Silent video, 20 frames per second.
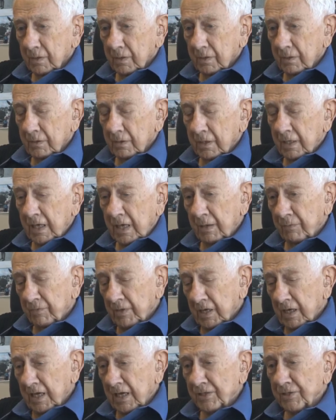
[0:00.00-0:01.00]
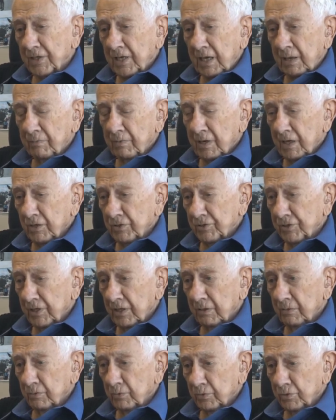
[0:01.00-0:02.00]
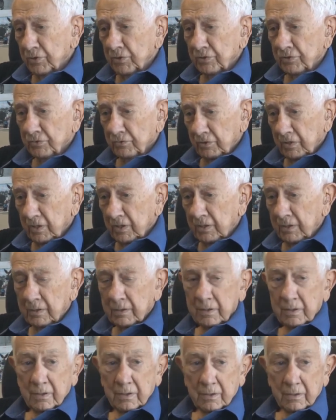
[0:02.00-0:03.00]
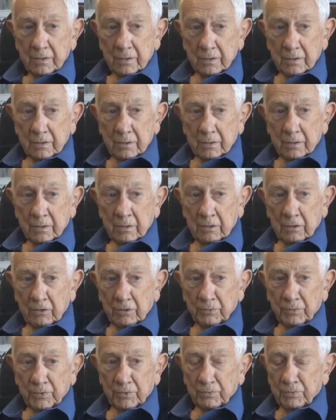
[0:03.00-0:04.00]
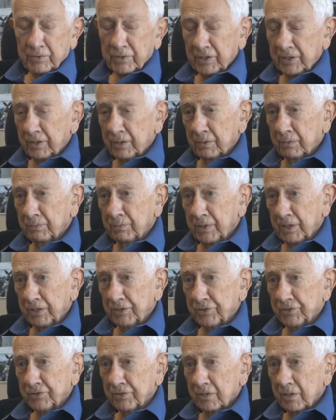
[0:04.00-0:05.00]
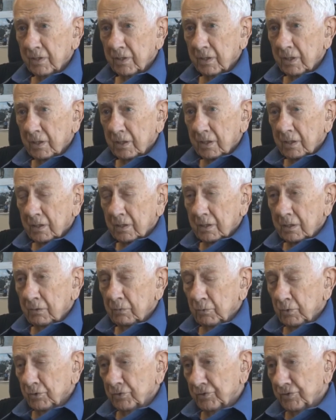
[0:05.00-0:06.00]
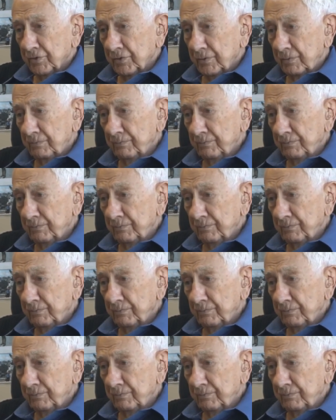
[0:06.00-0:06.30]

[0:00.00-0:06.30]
in the camp, the last camp I was in, which was really a horrible pla place, it was,